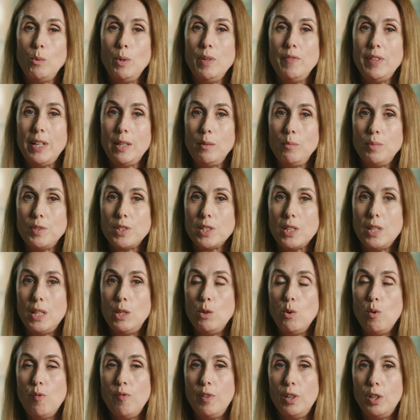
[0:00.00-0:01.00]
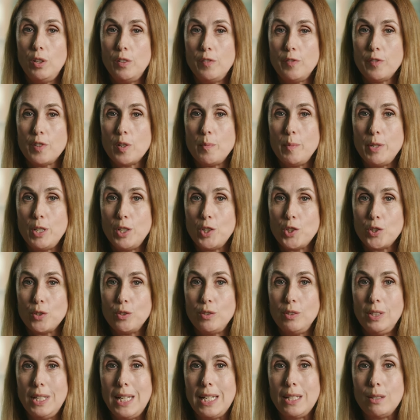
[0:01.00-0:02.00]
We've helped an awful lot of
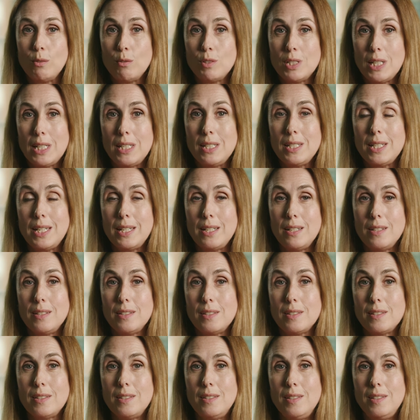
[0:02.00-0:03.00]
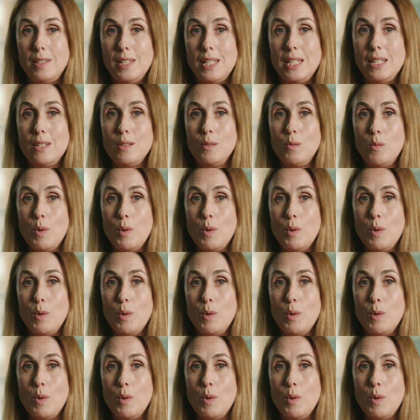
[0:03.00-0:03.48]
commercial landlords and tenants deal